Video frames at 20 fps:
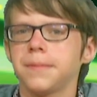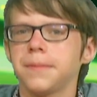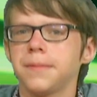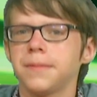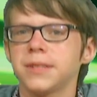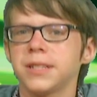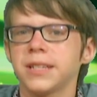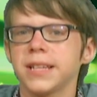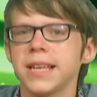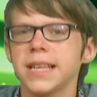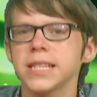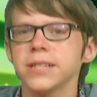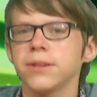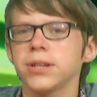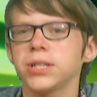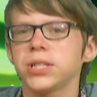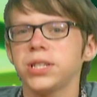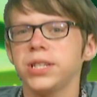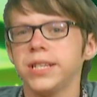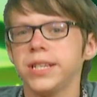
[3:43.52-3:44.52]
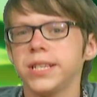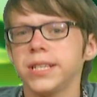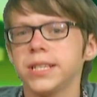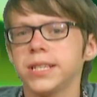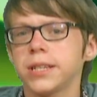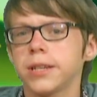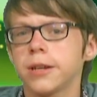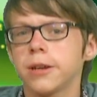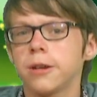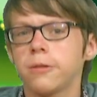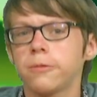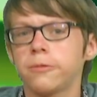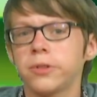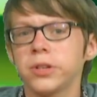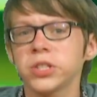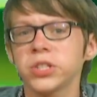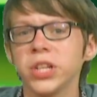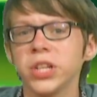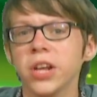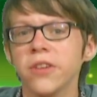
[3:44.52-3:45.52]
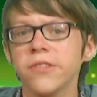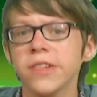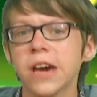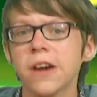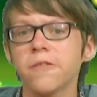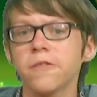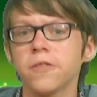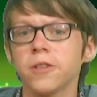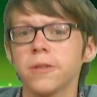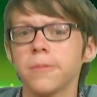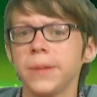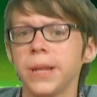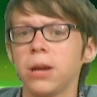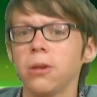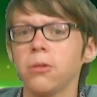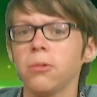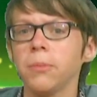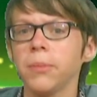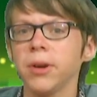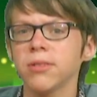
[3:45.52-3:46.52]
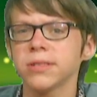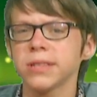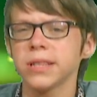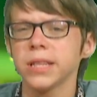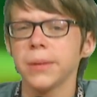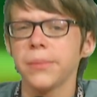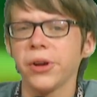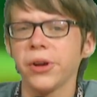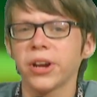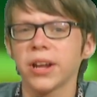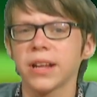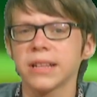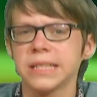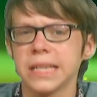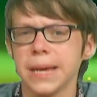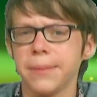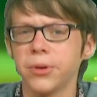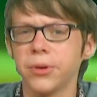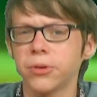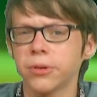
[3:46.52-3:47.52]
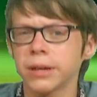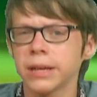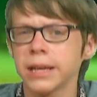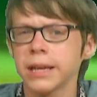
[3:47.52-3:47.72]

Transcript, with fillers: Today's question is Which letter of the alphabet never appears in the periodic table?